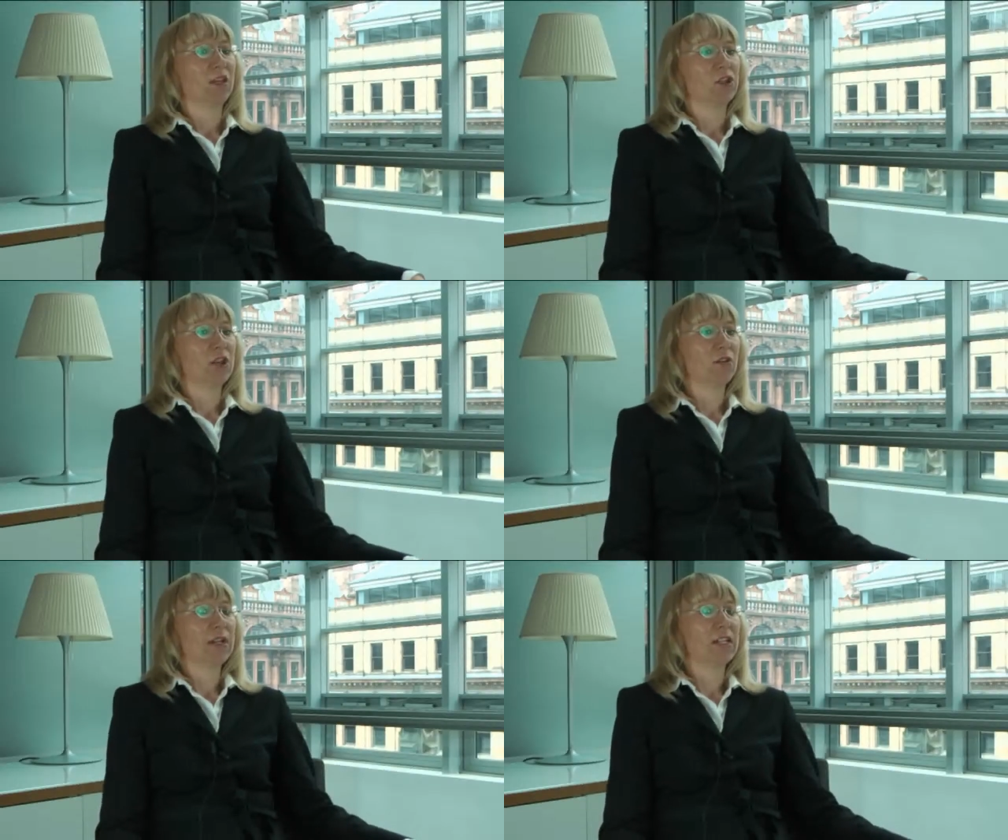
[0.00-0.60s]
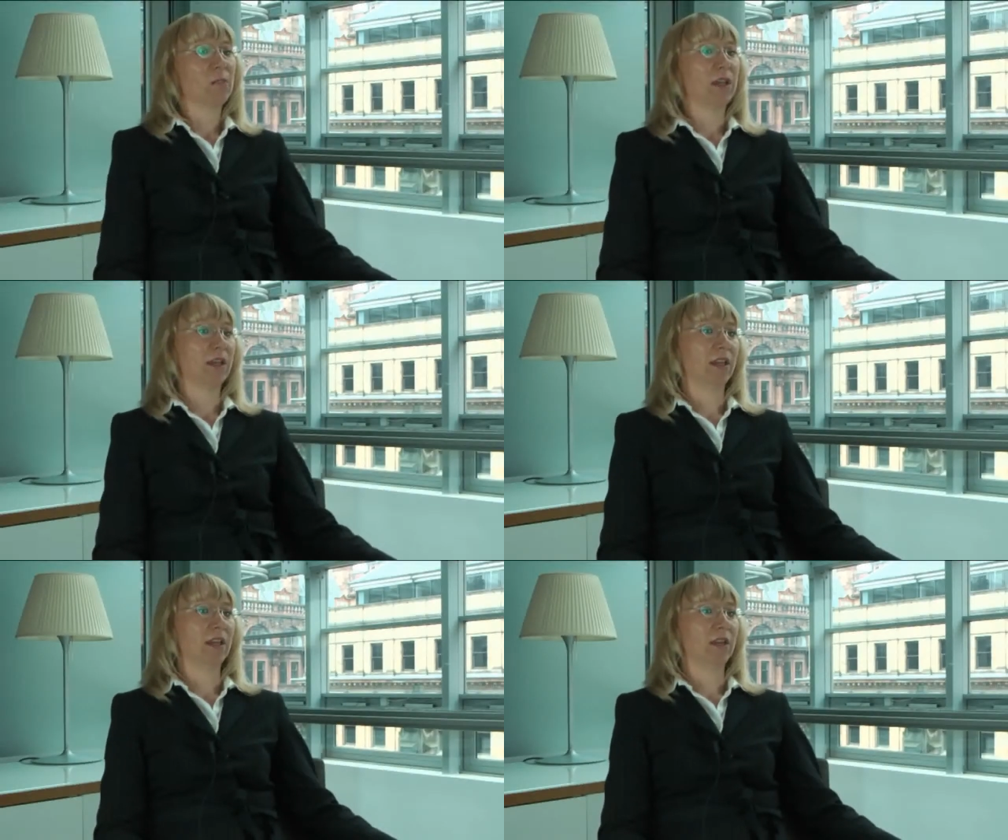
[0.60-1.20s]
Generally
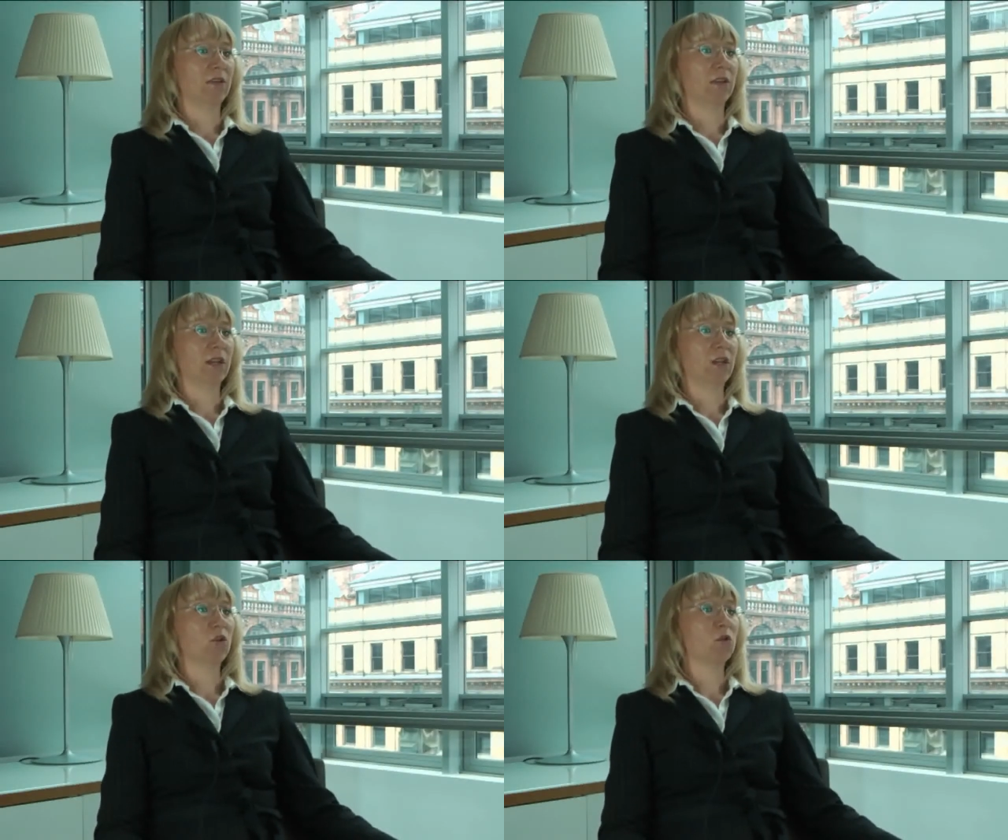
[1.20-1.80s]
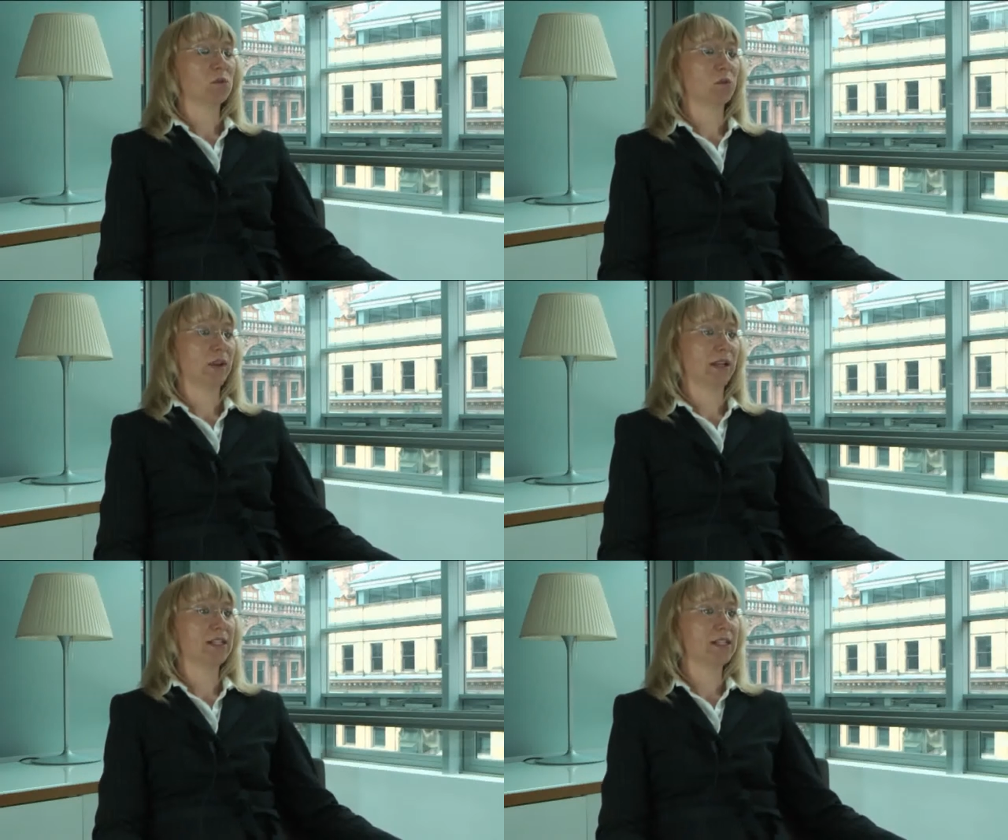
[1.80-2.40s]
speaking, the courts were
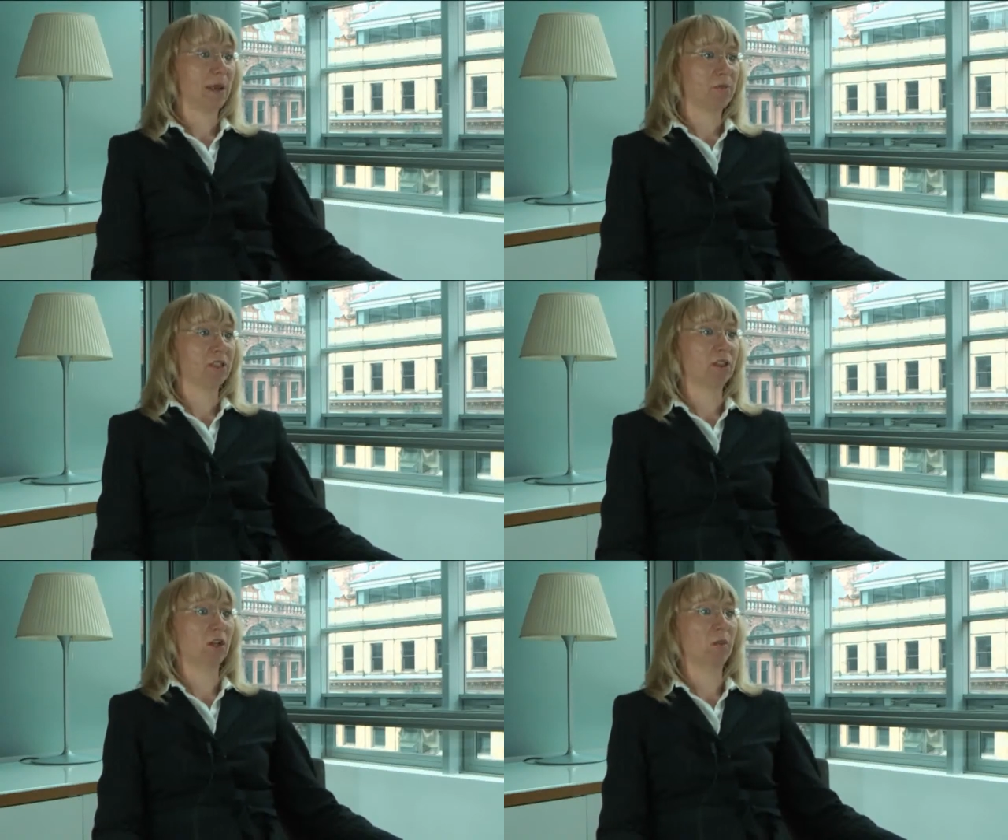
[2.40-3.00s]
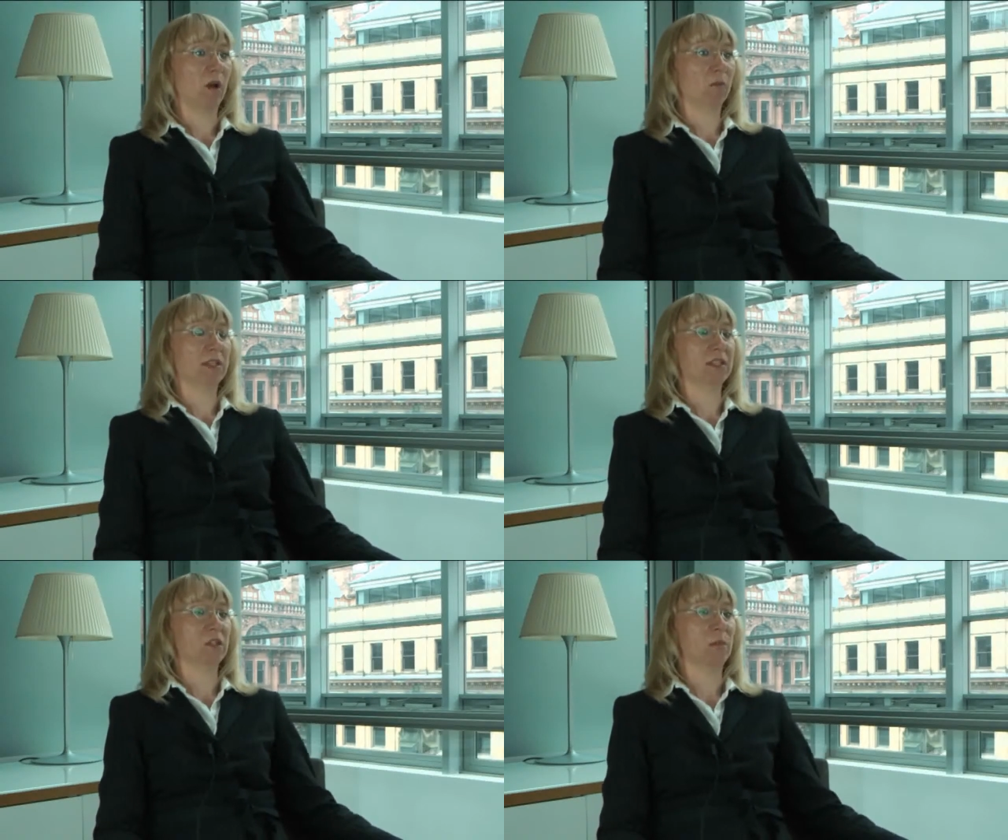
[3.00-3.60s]
fairly sceptical about
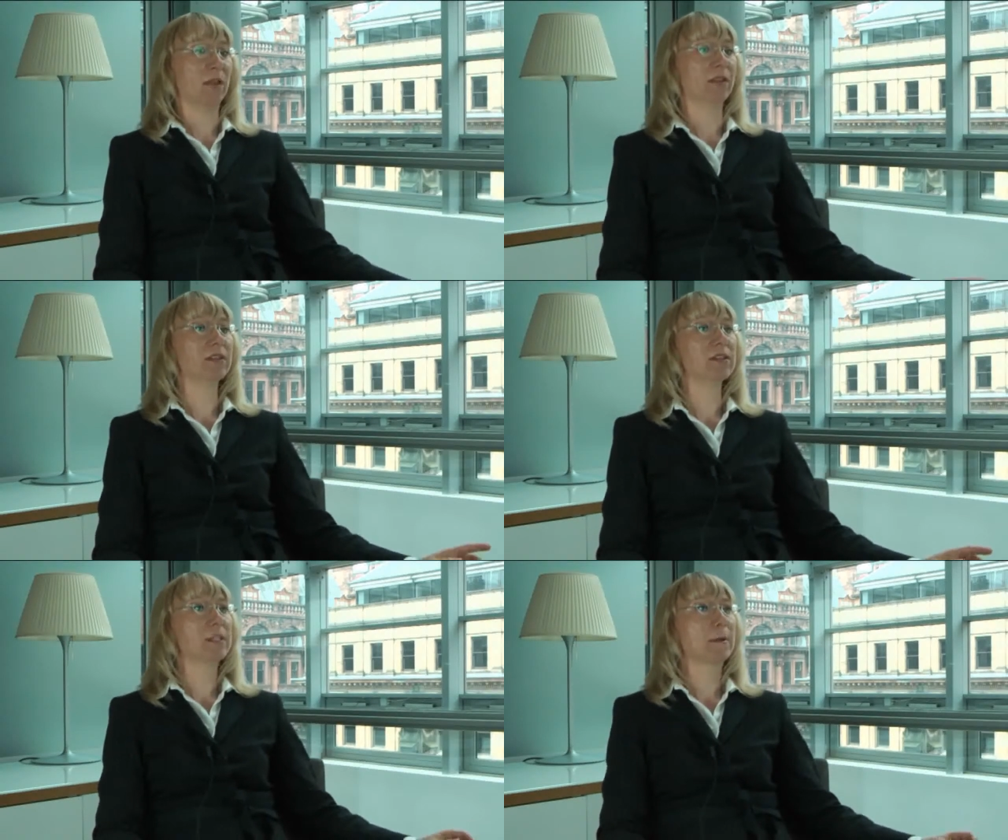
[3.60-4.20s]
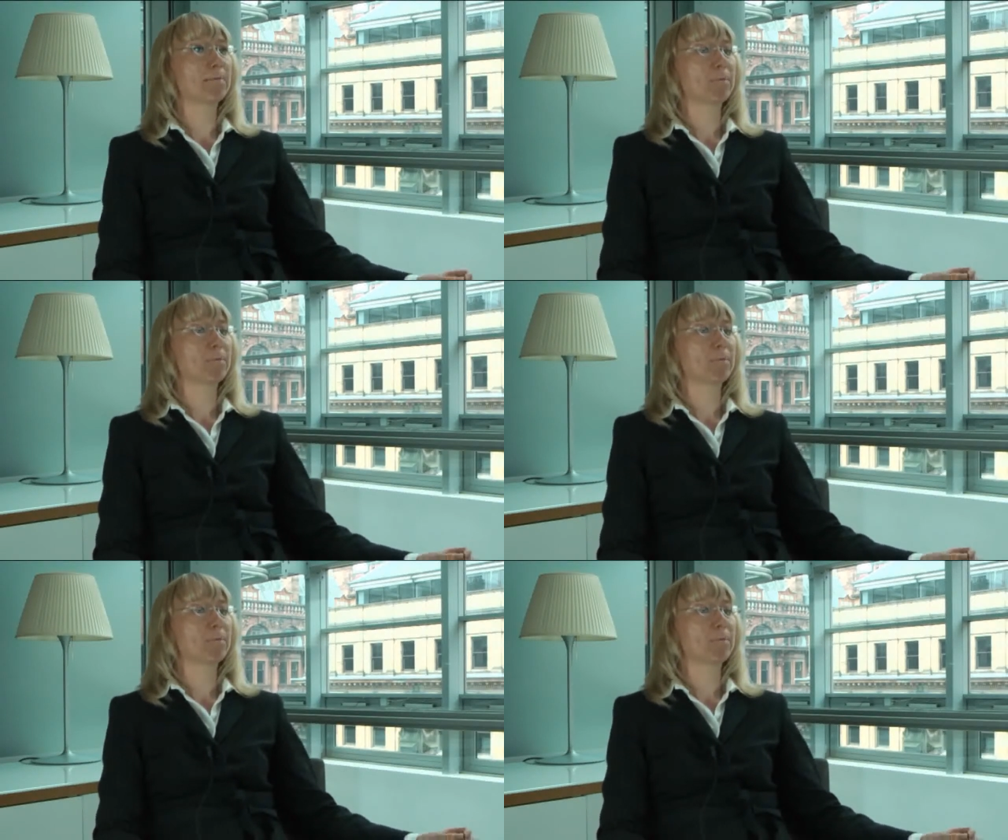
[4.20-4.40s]
business methods,